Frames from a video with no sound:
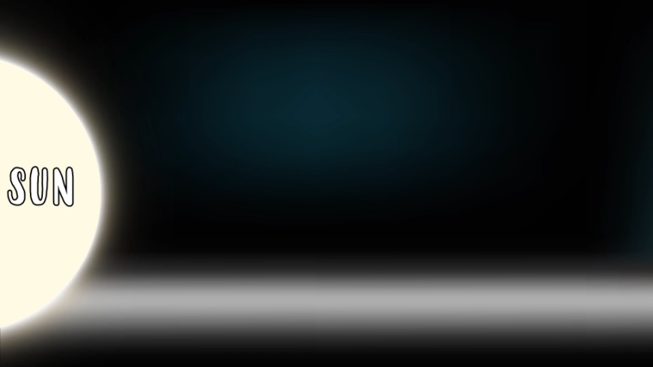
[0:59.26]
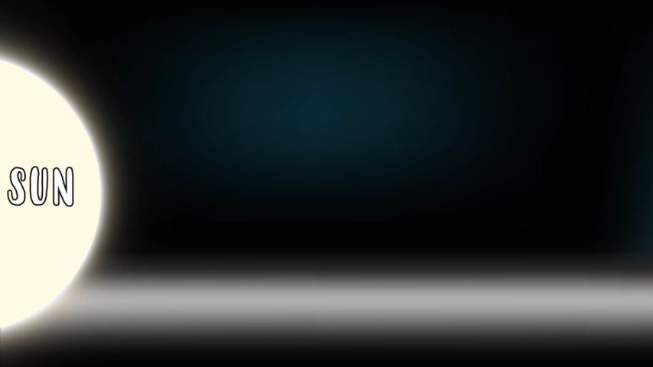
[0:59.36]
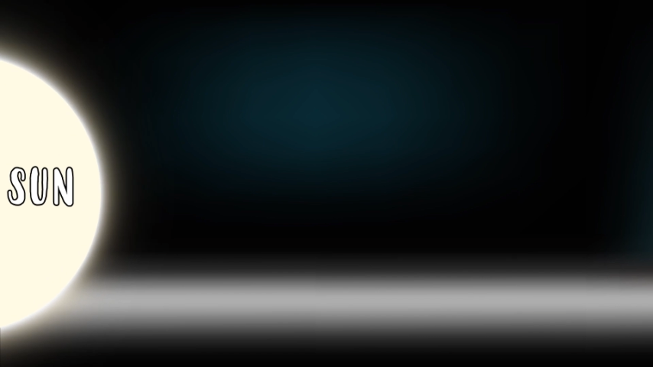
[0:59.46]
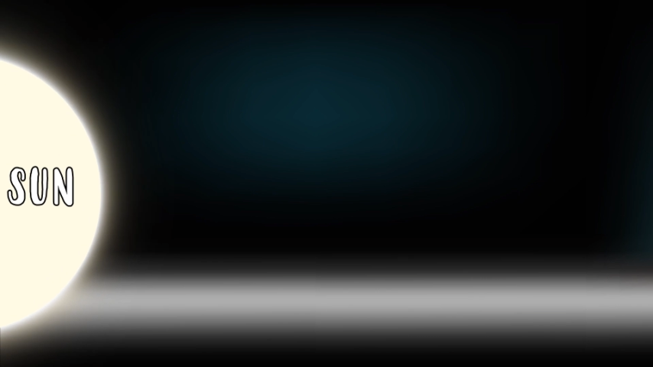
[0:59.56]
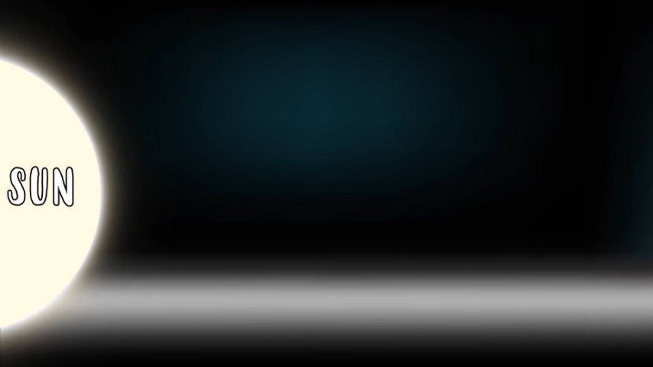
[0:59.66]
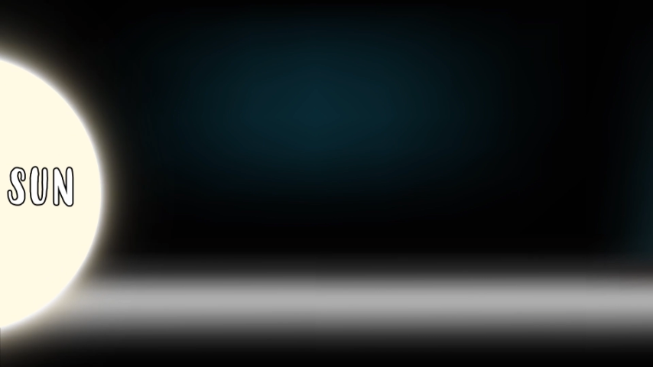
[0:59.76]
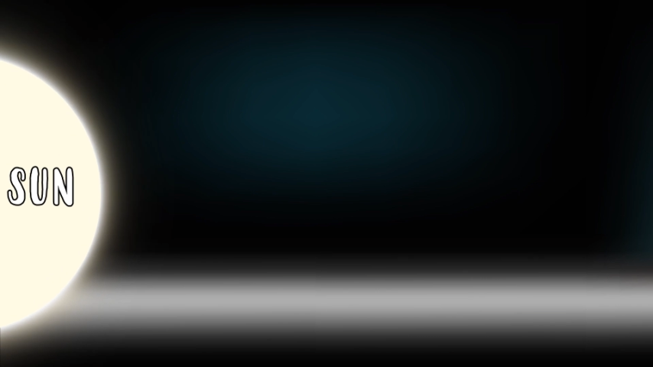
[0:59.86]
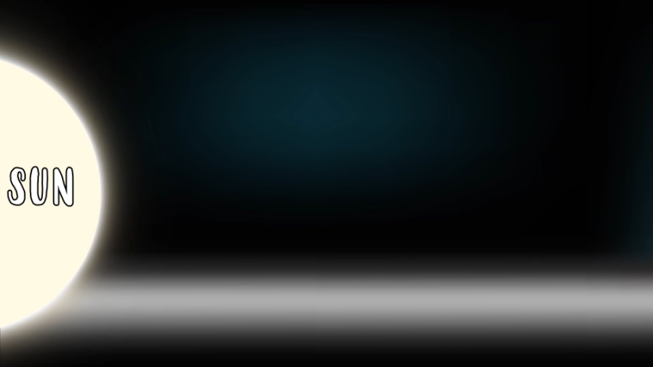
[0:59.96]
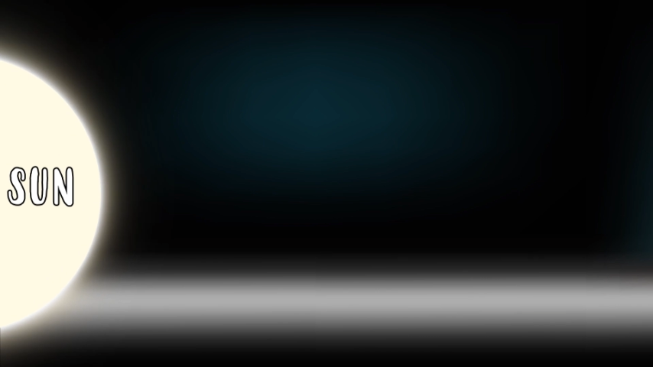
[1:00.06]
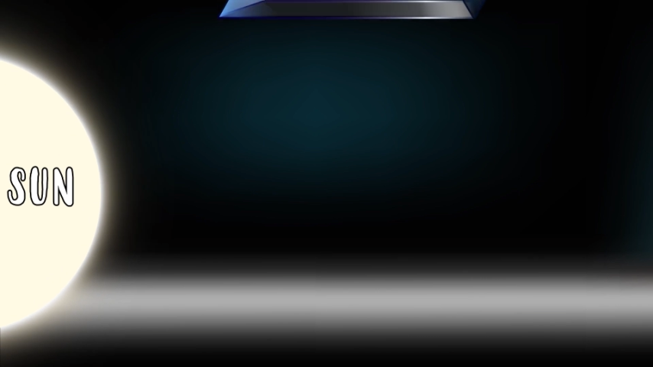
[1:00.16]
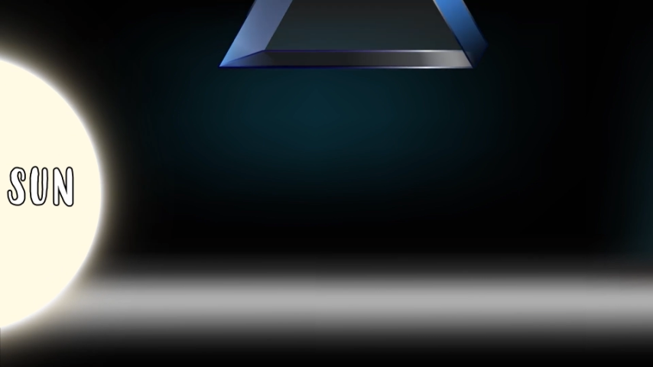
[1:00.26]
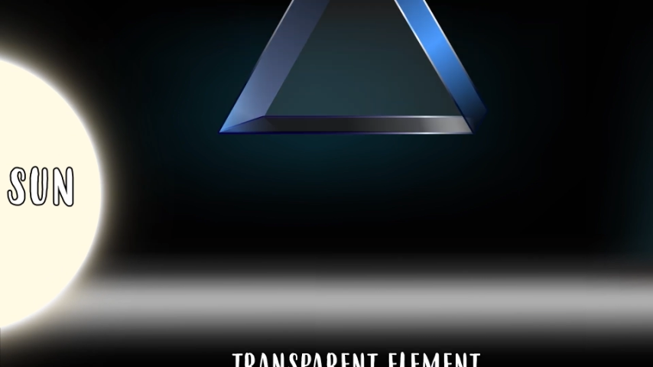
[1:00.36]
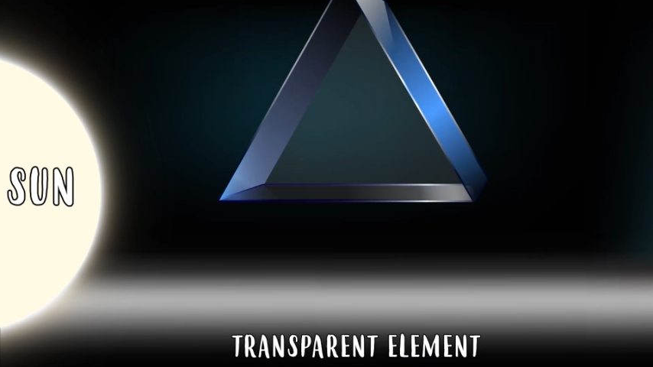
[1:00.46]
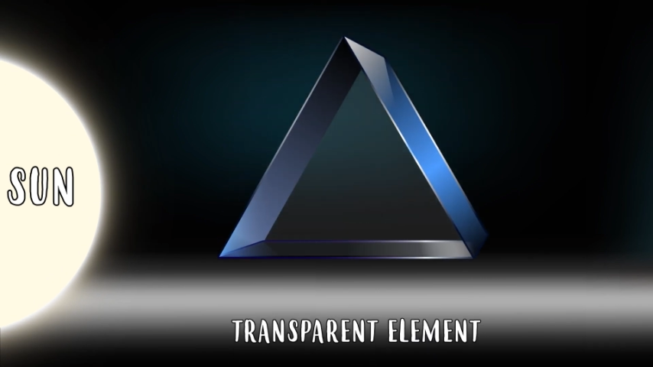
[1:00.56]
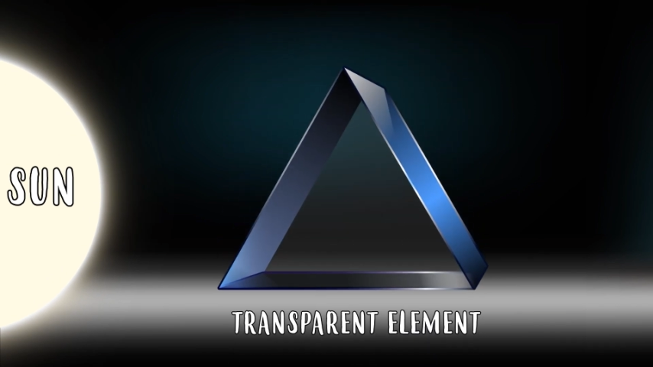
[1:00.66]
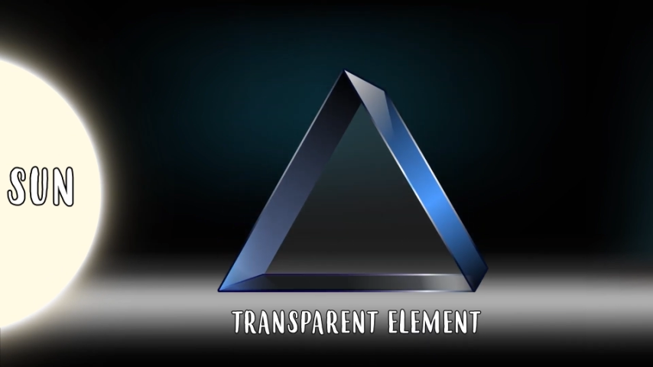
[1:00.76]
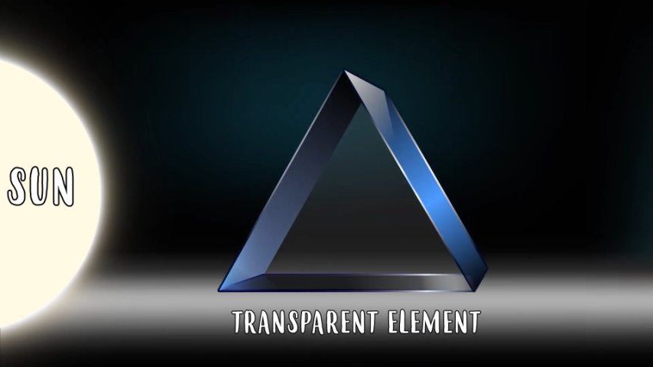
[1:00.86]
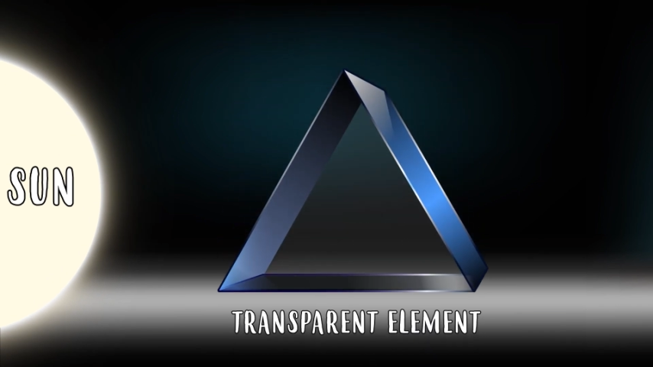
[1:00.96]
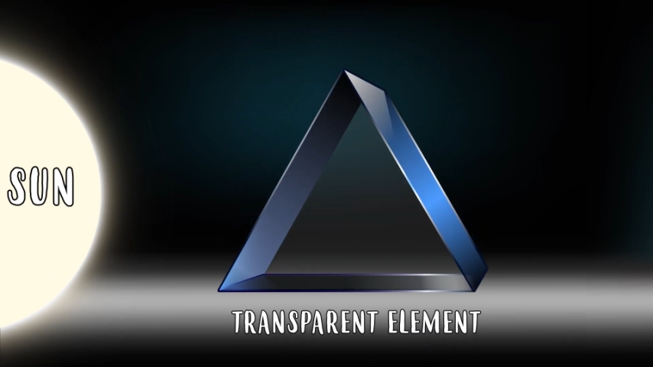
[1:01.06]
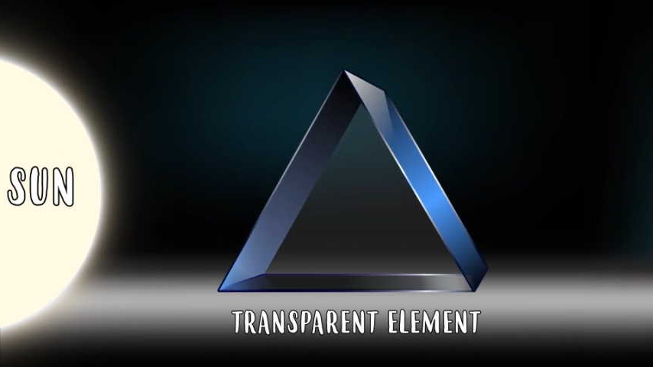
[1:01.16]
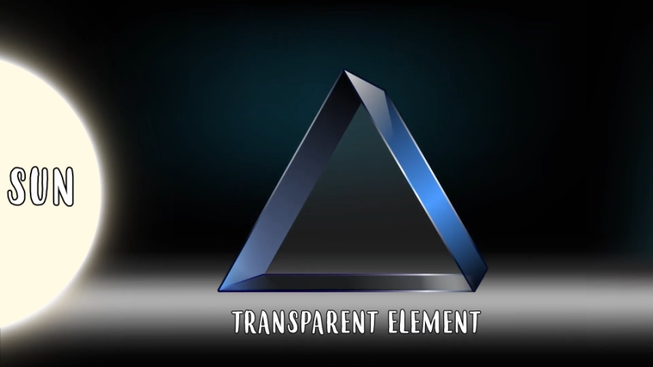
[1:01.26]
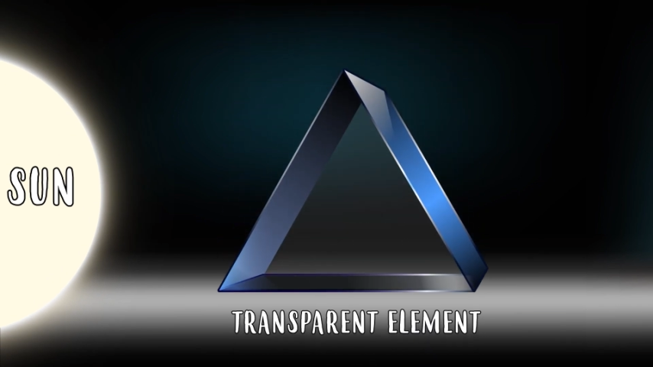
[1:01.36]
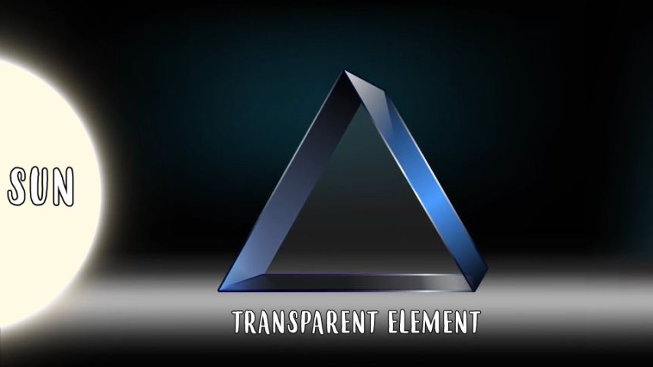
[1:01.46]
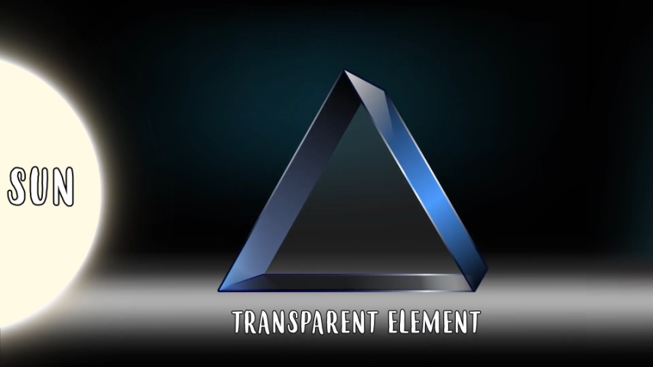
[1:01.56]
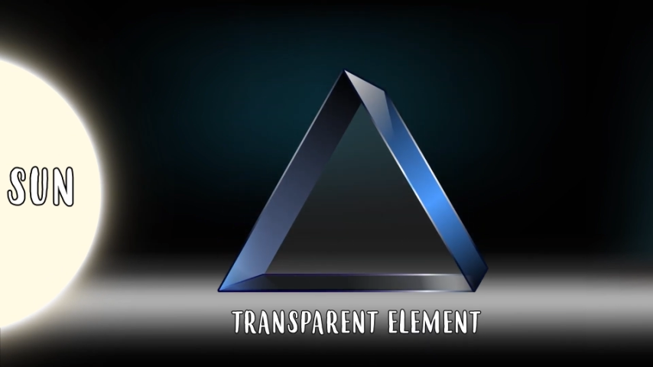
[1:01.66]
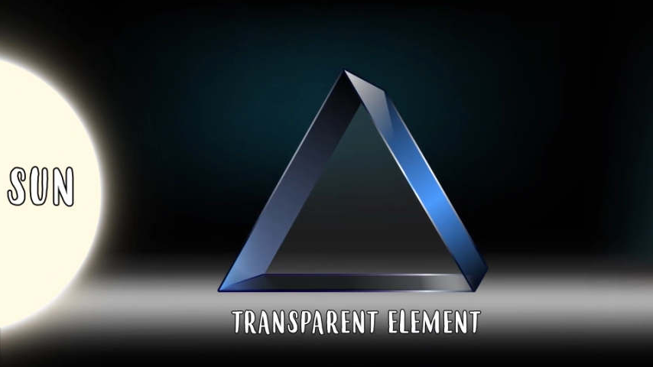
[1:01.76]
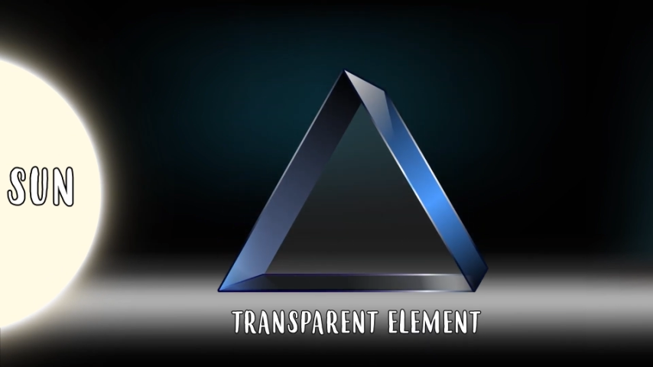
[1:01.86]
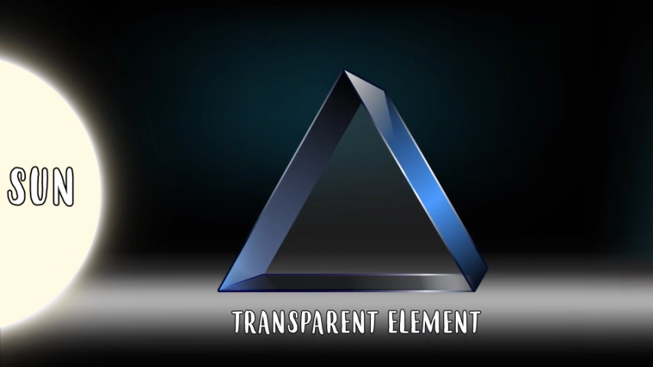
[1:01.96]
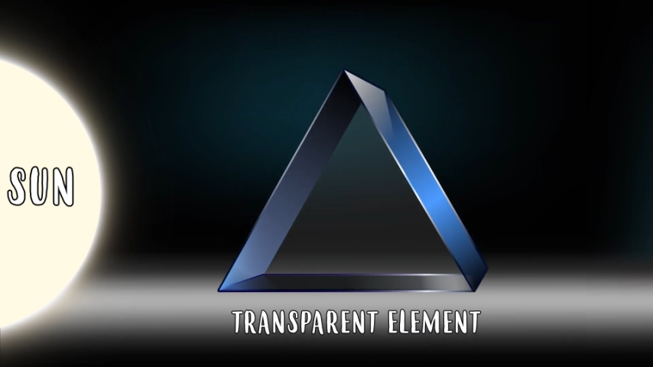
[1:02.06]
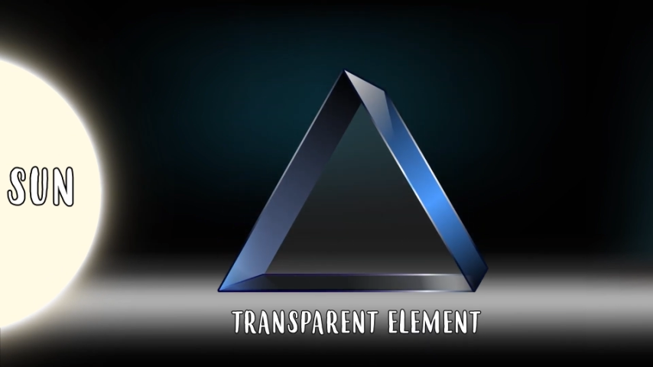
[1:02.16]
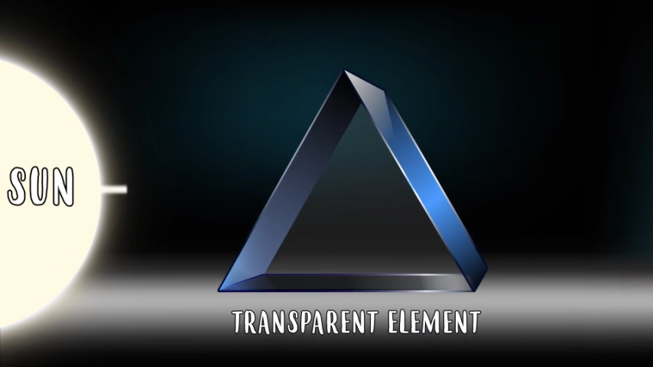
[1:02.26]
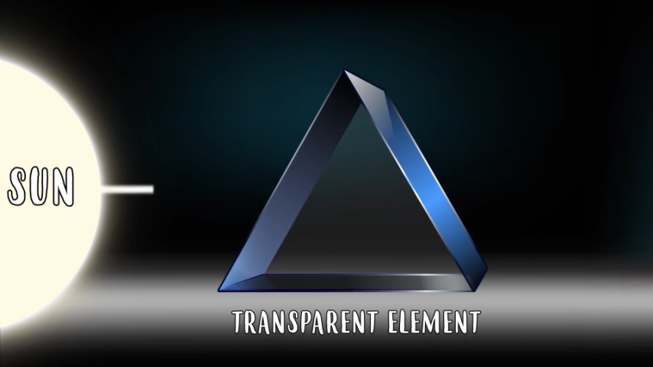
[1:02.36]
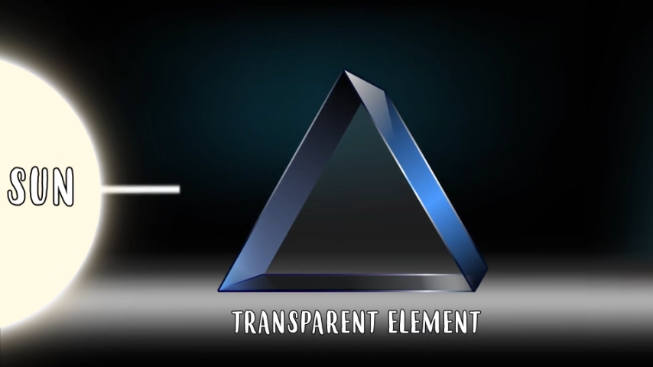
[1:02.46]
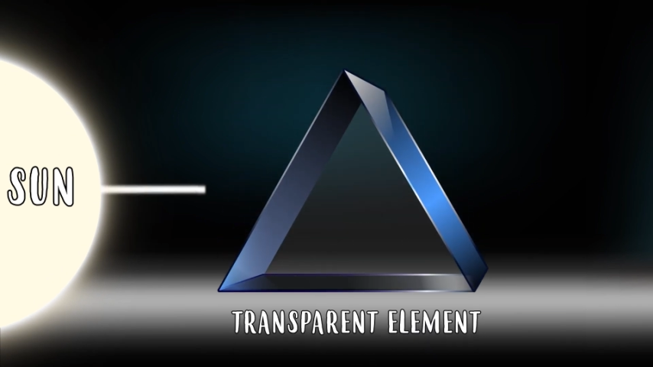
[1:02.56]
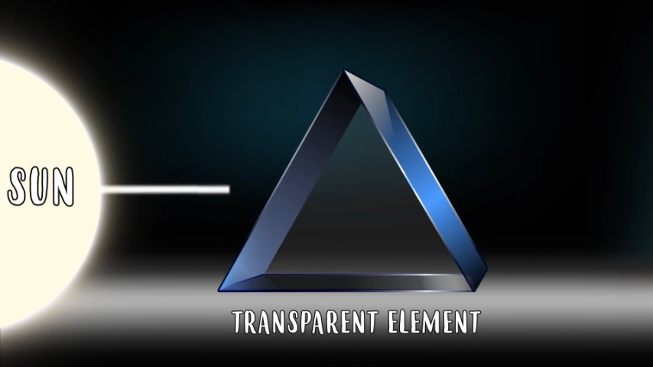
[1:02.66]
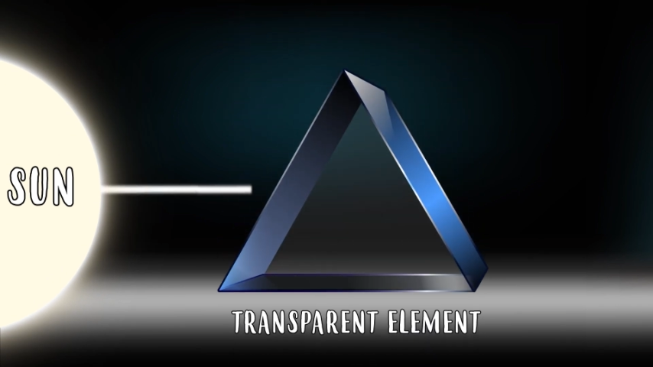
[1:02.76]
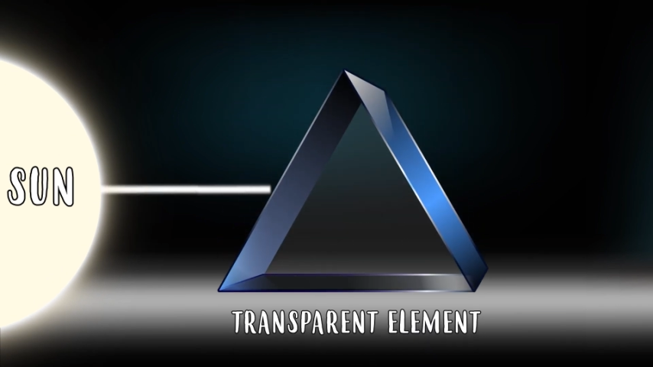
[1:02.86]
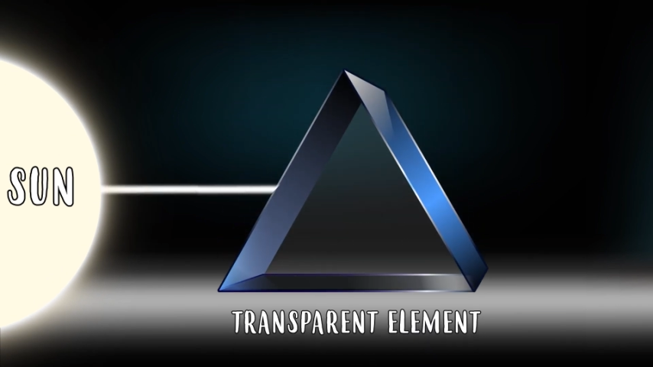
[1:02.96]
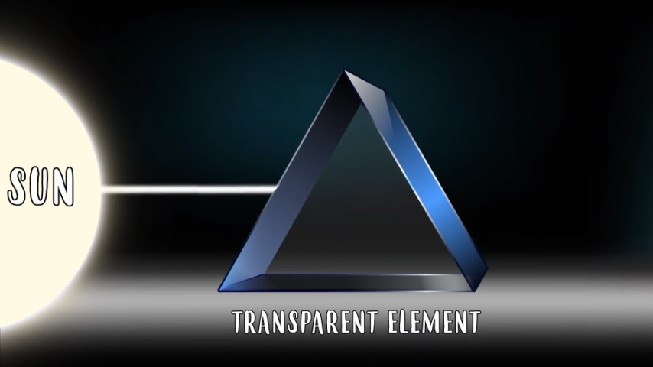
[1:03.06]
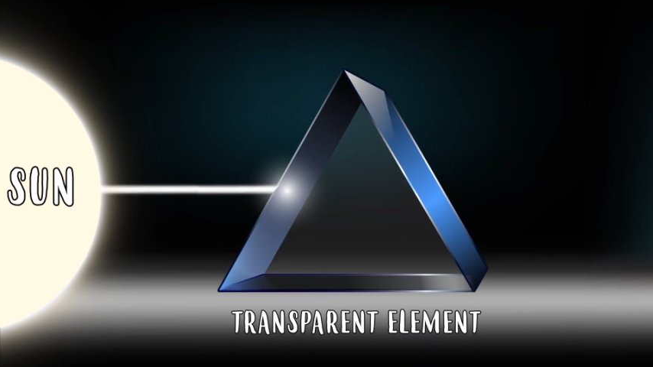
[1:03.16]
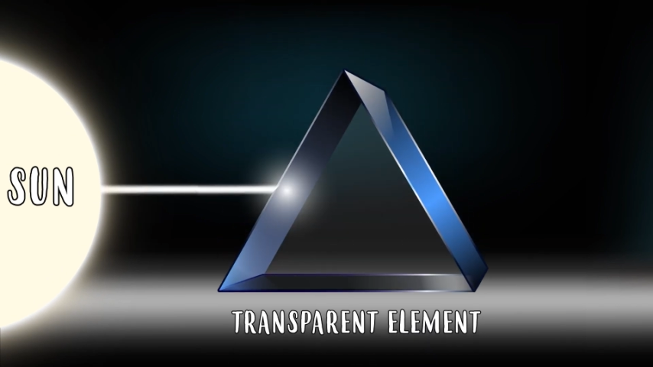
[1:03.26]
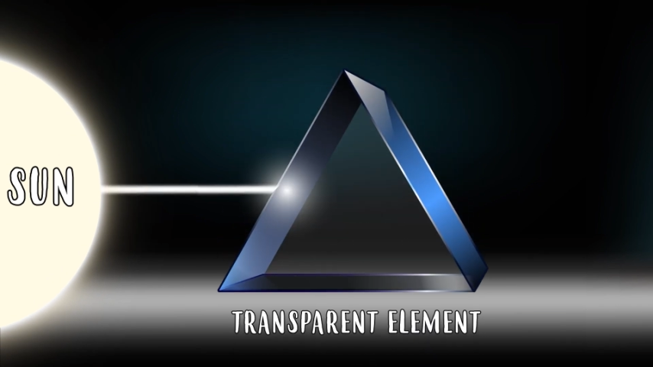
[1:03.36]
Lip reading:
[unreadable: no face in view]